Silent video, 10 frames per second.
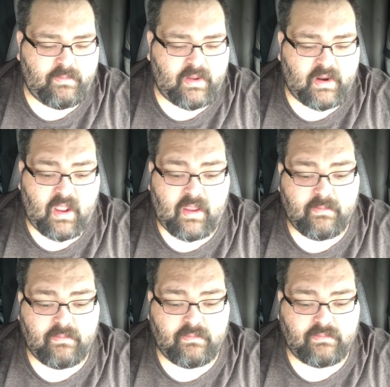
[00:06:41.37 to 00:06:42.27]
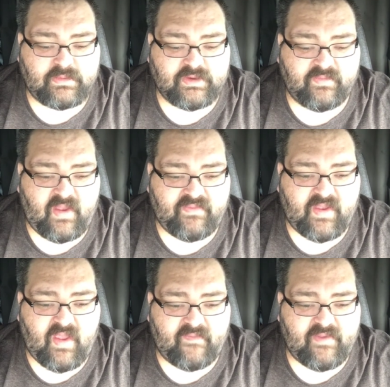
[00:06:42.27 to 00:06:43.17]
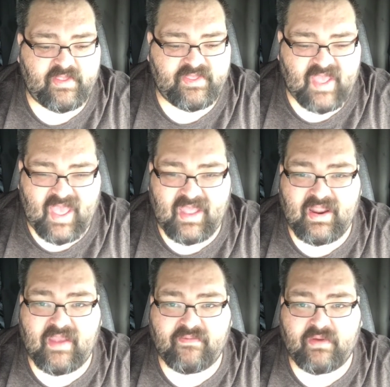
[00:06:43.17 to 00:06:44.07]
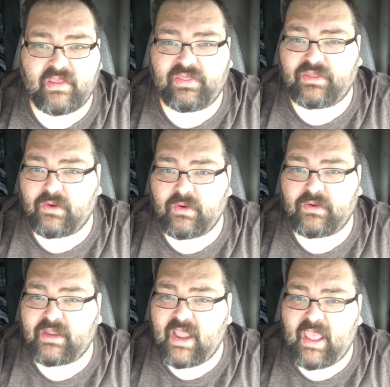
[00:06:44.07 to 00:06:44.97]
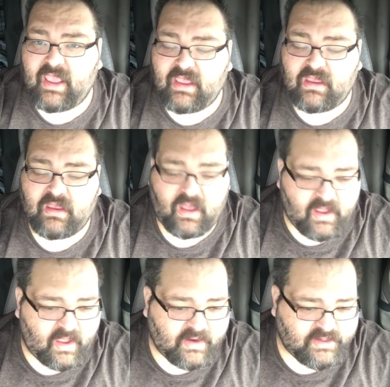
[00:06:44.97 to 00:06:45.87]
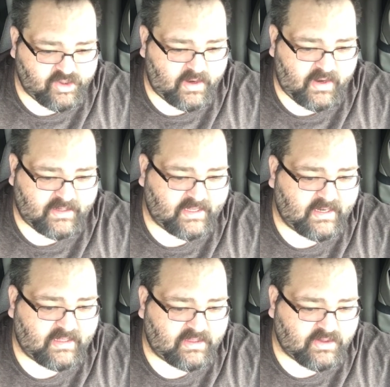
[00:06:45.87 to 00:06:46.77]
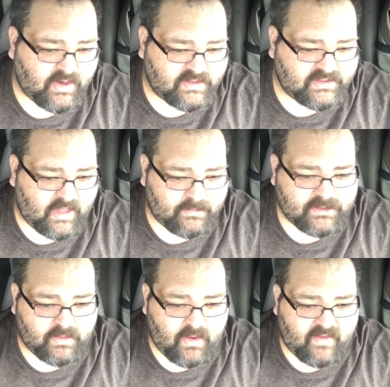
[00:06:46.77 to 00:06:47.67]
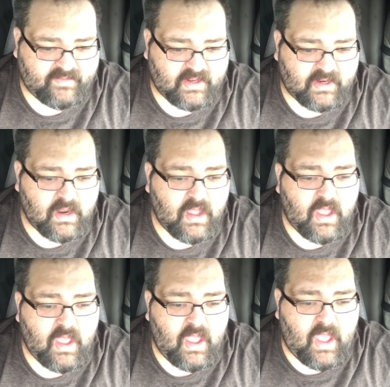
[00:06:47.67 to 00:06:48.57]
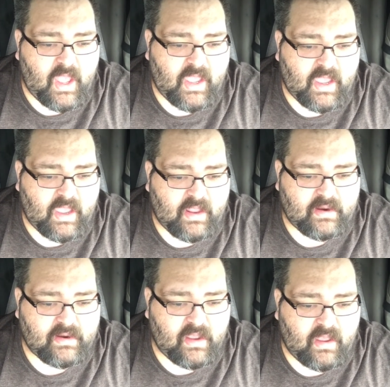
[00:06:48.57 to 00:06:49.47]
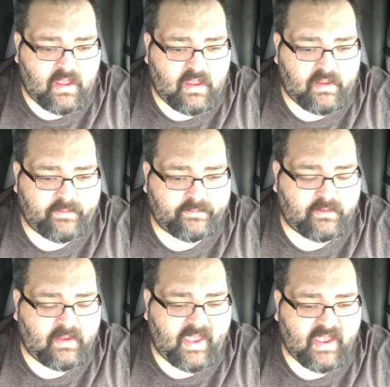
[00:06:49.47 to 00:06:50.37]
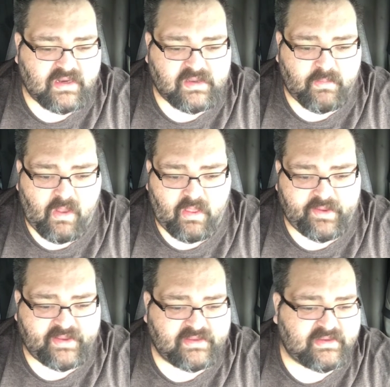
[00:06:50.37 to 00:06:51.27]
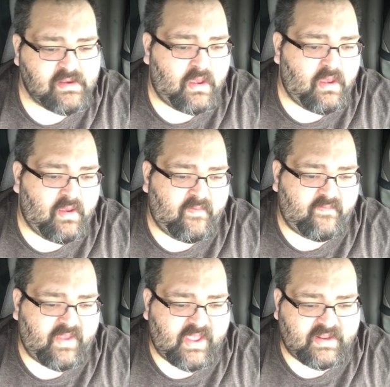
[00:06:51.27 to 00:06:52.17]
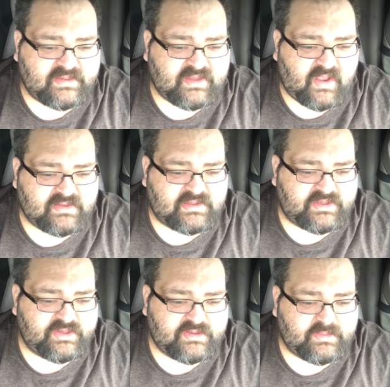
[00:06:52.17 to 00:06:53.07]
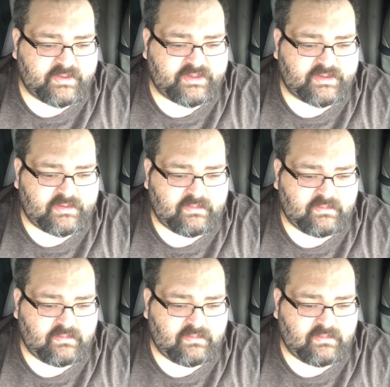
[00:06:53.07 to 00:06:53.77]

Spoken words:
But I'm surviving off of that every third day. I try not to eat at the truck stop so often. And canned tamales, Vienna sausages, which